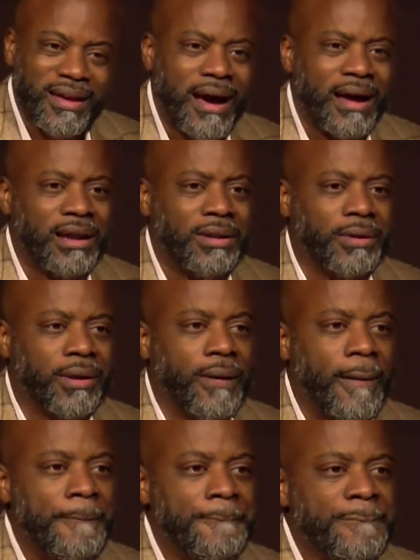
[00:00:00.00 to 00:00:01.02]

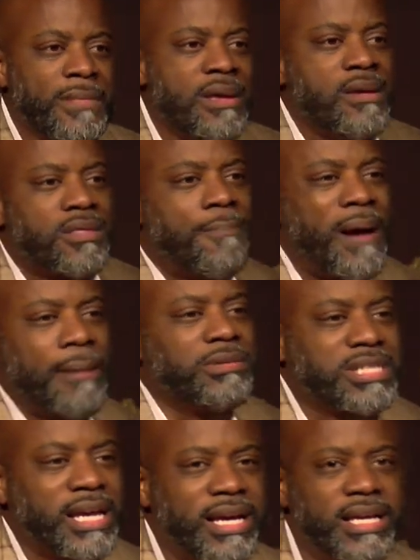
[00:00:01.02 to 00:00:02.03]
Hallelujah. The
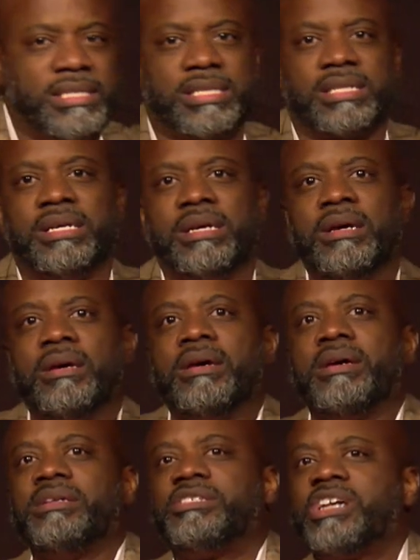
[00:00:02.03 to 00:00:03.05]
Bible says
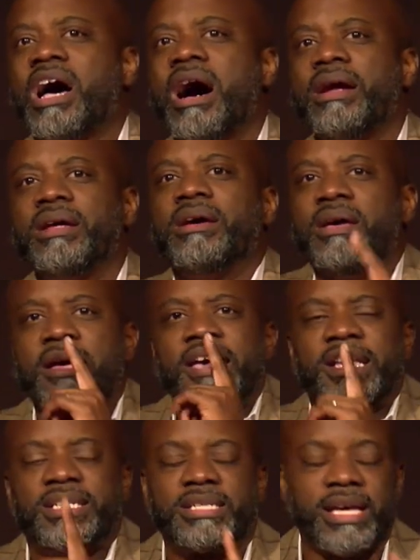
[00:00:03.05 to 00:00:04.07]
in John,
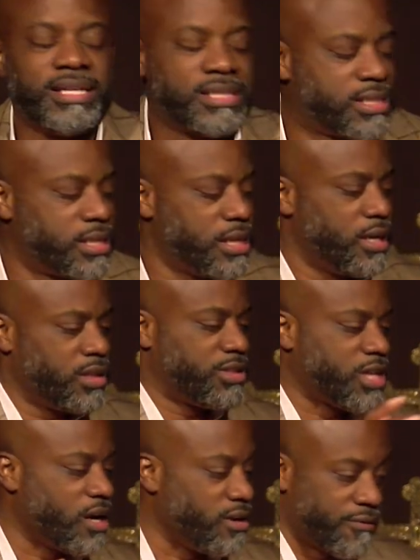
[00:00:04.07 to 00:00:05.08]
says
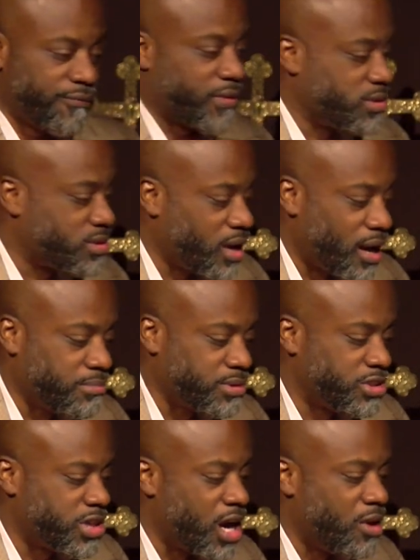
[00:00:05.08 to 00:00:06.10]
John first um,
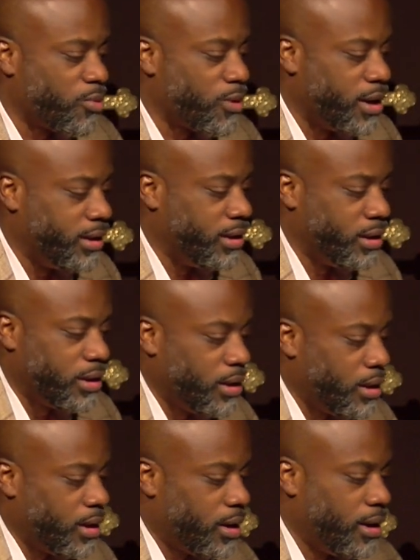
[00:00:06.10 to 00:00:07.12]
John one,
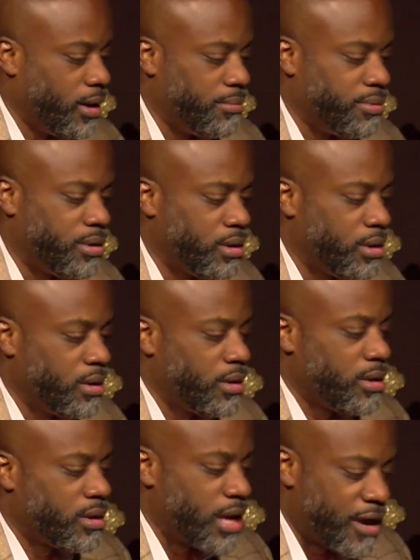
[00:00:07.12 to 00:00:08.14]
um,
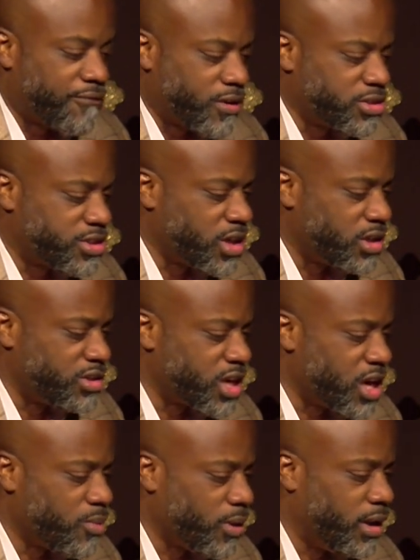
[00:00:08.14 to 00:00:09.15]
not first John,
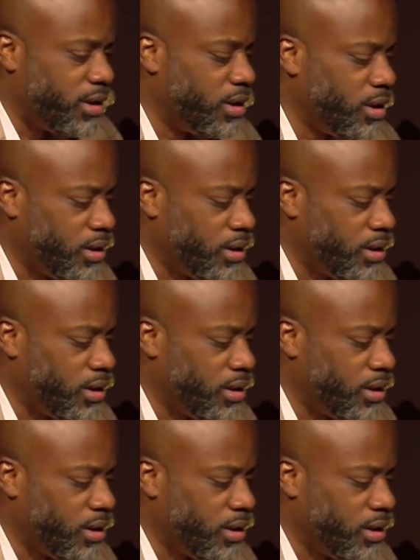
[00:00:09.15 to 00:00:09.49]
John one,